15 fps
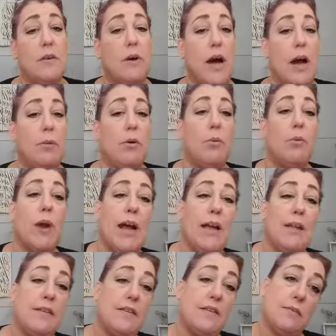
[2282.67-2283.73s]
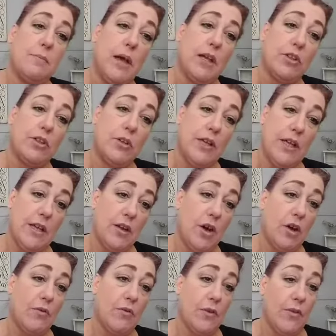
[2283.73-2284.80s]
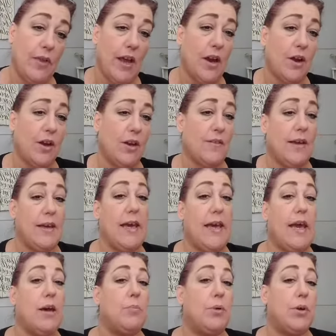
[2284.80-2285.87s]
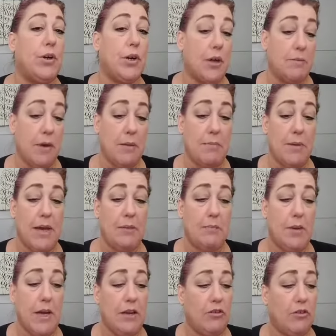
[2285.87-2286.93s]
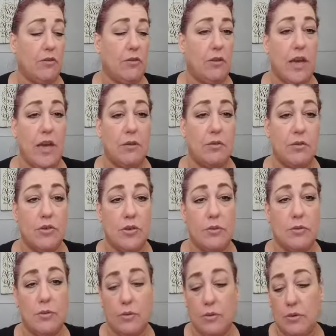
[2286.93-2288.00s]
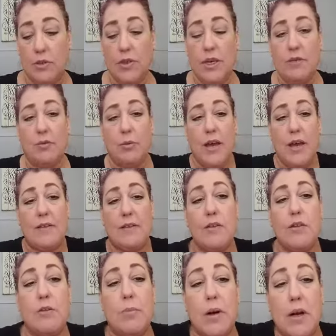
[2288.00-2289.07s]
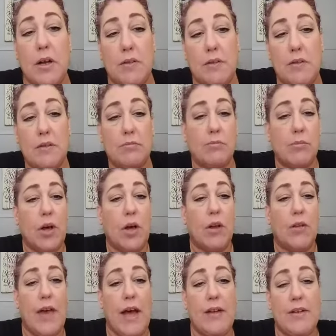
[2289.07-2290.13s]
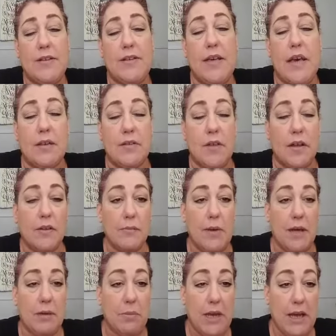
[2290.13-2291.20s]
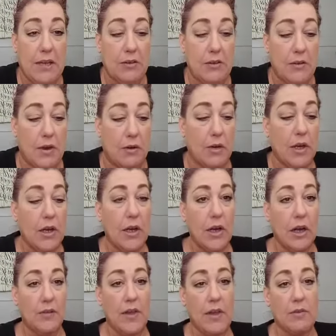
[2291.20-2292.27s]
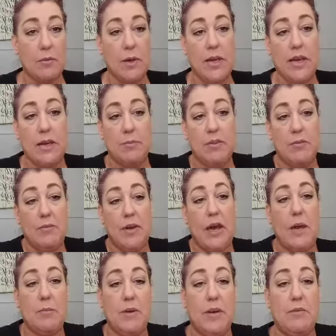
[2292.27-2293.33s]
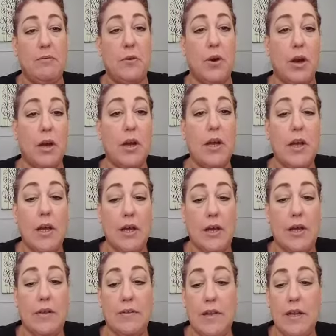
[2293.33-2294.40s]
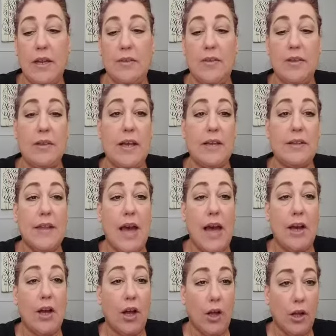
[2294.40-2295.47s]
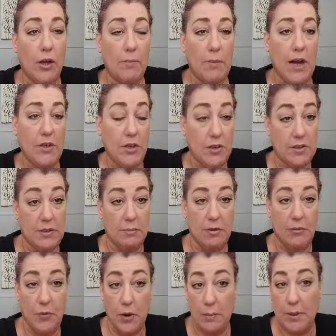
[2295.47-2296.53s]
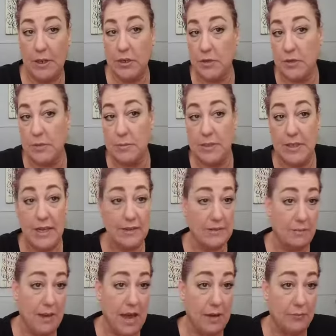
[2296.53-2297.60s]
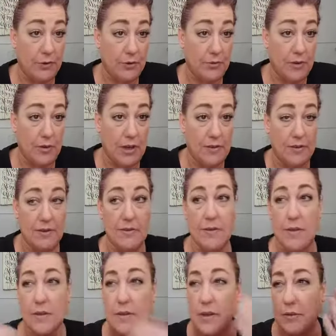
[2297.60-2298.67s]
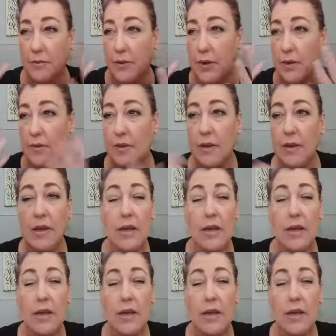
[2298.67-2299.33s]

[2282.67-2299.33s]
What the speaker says: So I will write this special in over there, because I can't put it on my main page, because I can't do giveaways and coupons and all that, discounts on the main page. So that's what I keep the VIP for, is anything like that. I took some before pictures. I'm going to take some after, so you guys can see the difference.